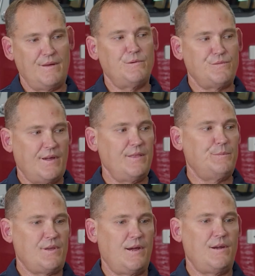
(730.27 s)
was finally
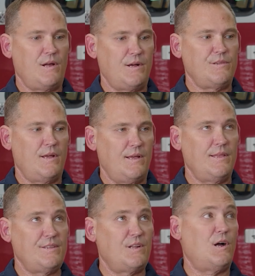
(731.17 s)
retired,
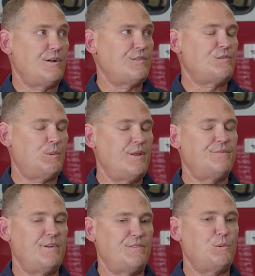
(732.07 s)
like I said, August
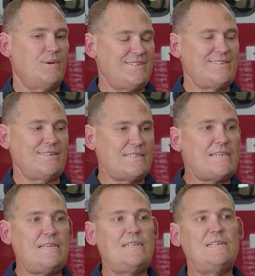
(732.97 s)
25th, 2016.